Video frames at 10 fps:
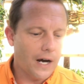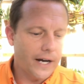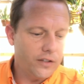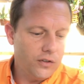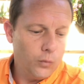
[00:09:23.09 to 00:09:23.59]

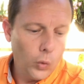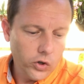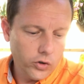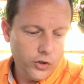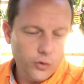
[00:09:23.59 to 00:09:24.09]
I
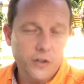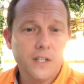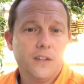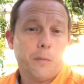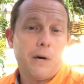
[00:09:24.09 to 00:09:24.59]
will use it
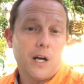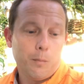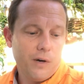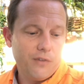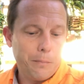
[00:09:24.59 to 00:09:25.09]
in the
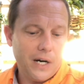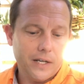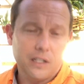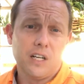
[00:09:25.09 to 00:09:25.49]
bottom of a pot,